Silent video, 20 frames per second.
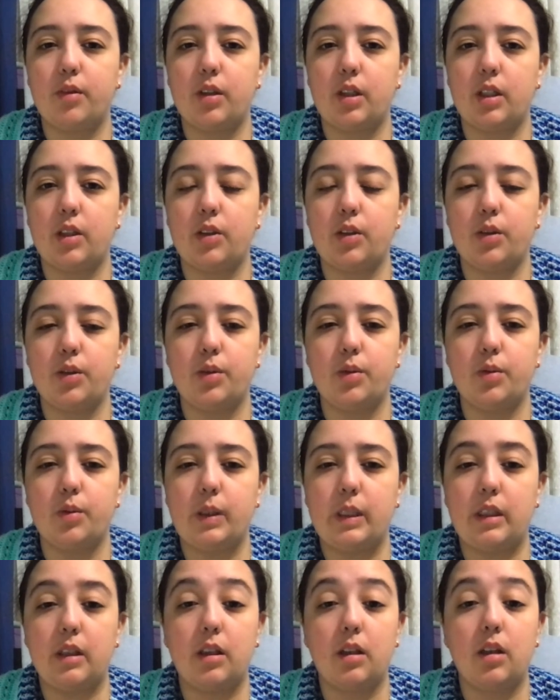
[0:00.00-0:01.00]
to do
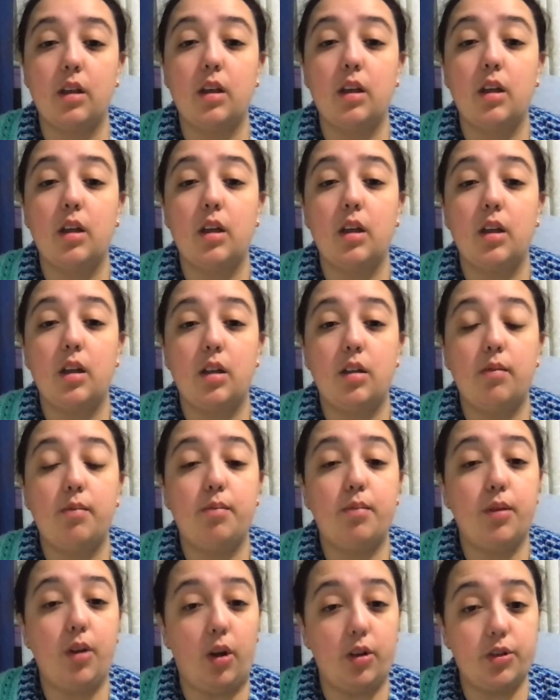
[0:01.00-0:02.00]
with
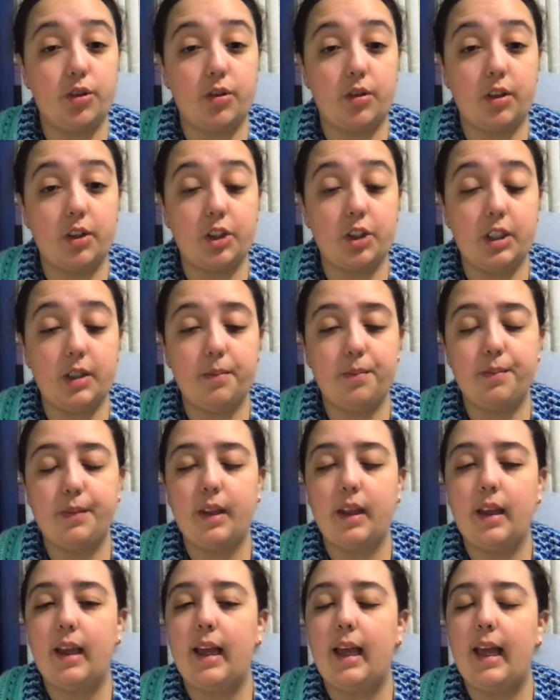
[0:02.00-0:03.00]
plot structure,
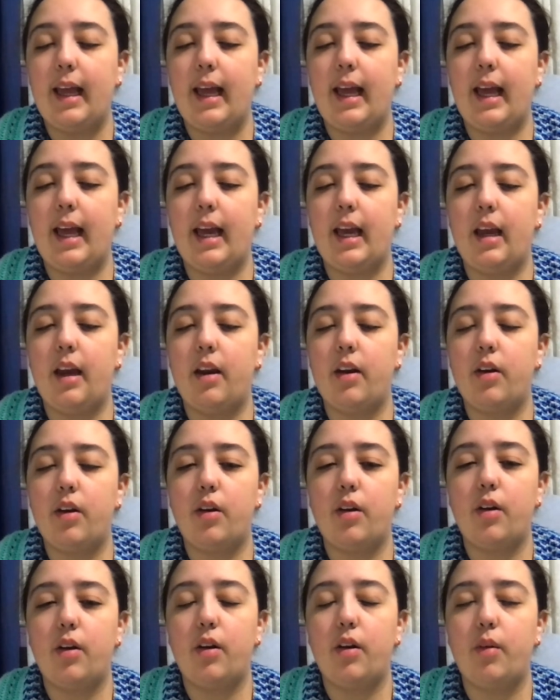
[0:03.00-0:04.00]
and
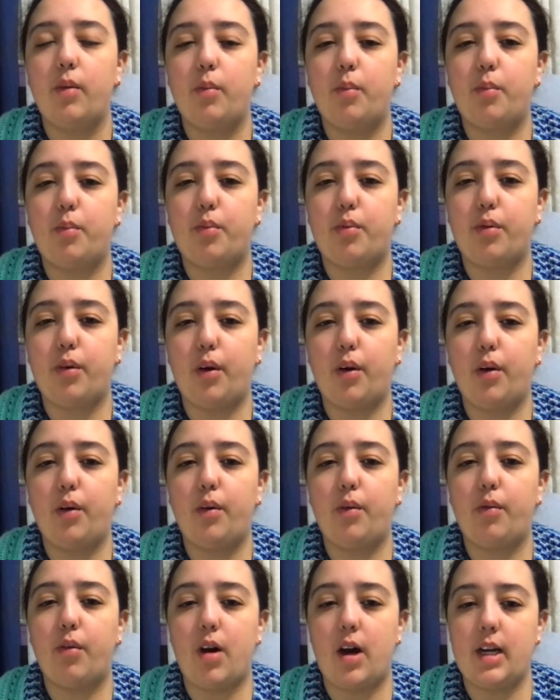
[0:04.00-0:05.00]
Pro
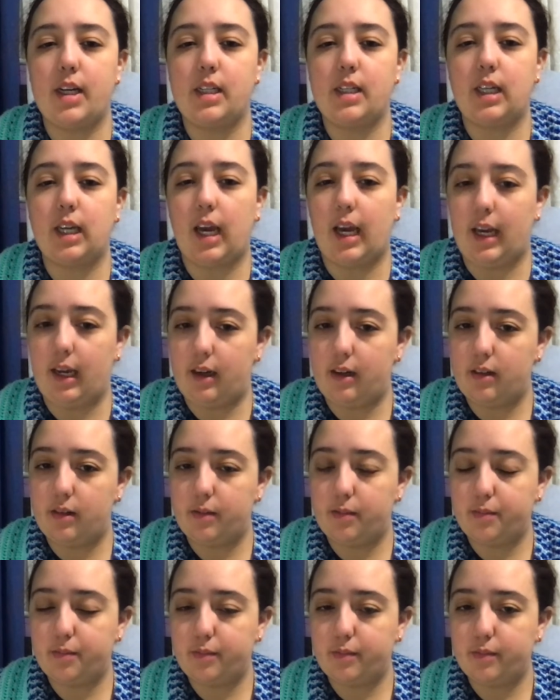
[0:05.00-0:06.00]
Writing Aid,
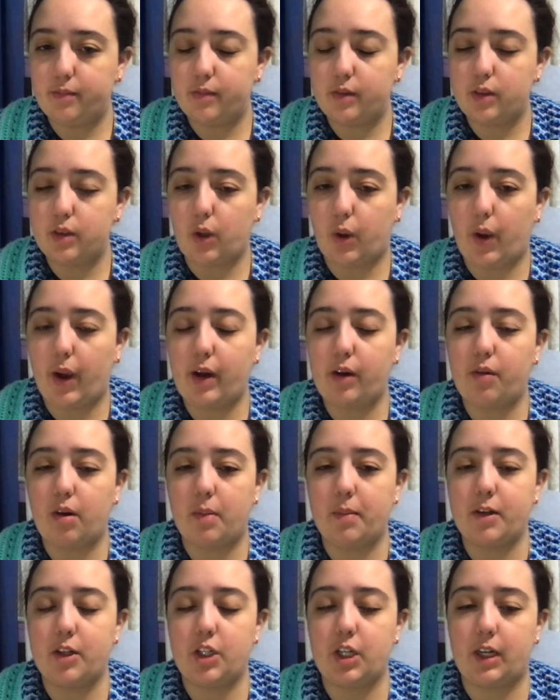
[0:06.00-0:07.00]
so a
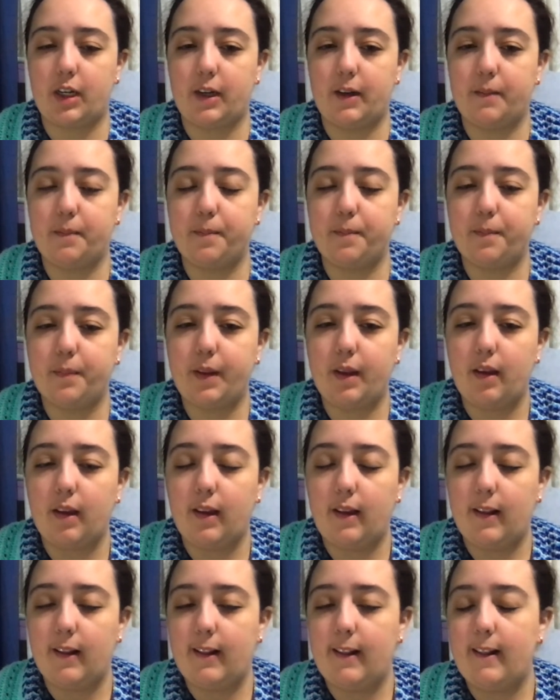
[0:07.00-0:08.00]
grammar checker.
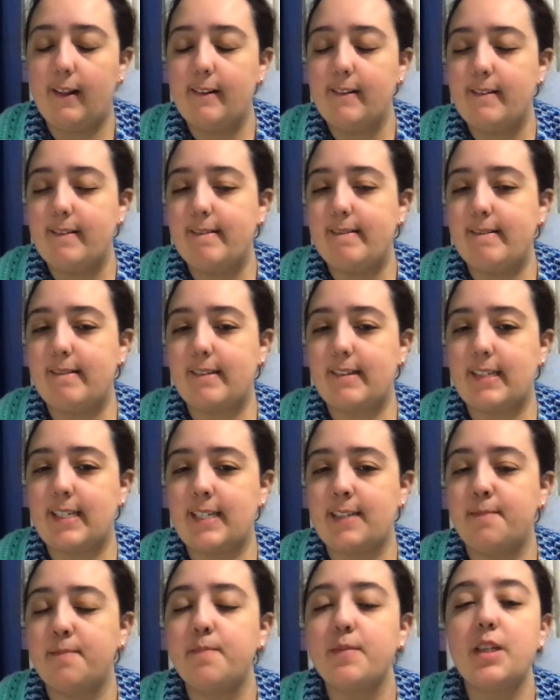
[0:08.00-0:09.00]

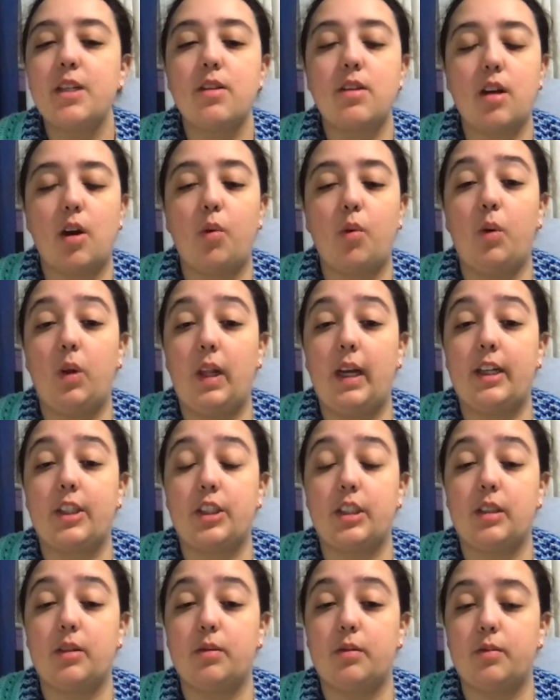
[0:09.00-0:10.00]
Okay, so I will
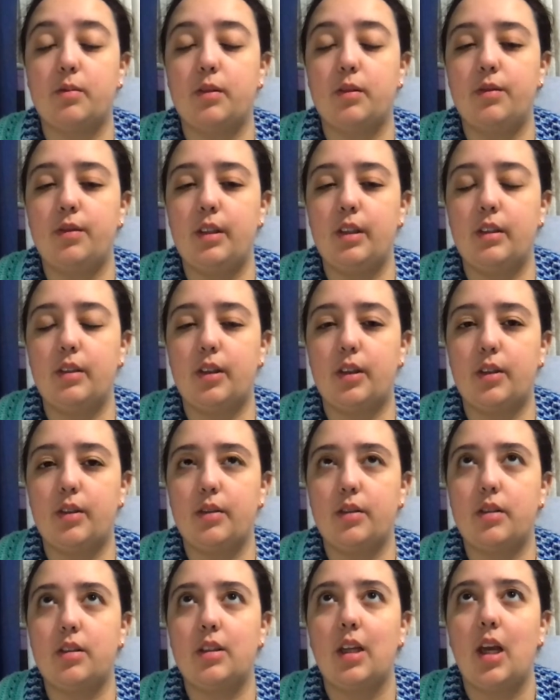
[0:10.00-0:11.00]
actually review
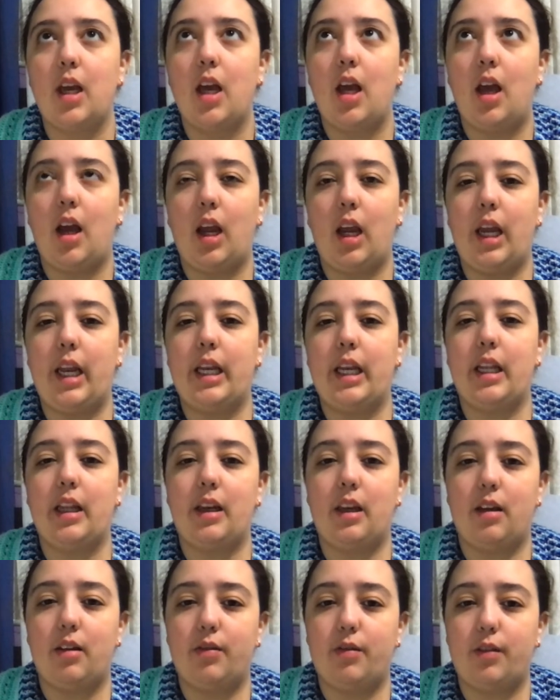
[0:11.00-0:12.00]
those in the
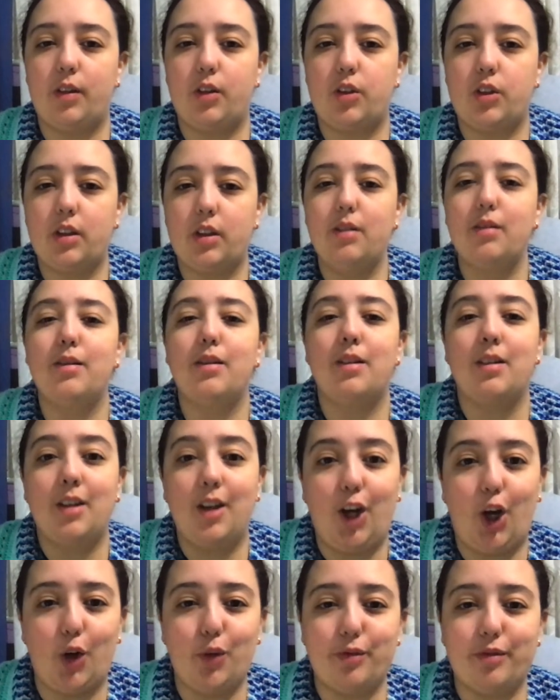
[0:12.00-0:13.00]
near future,
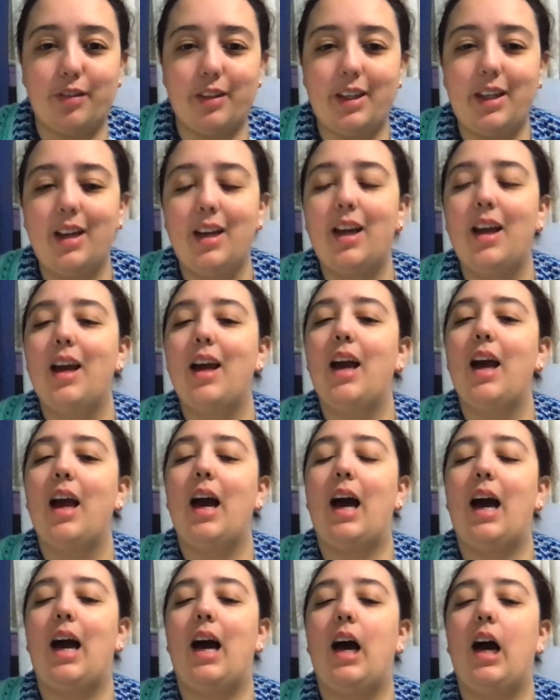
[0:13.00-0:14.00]
hopefully,
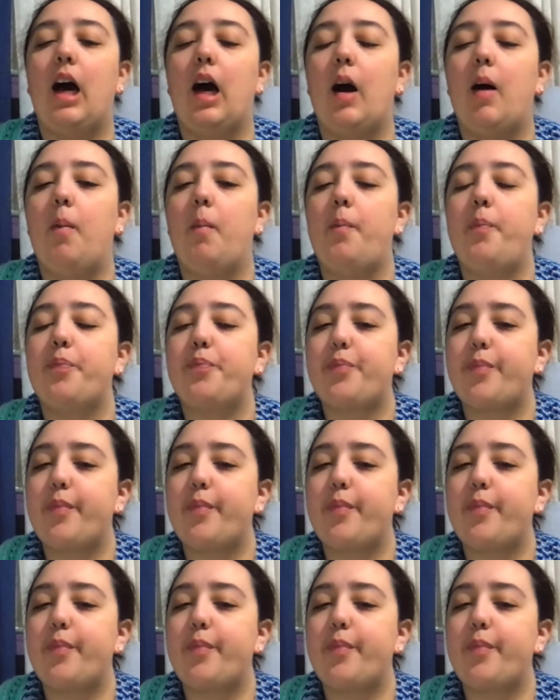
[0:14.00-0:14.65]
and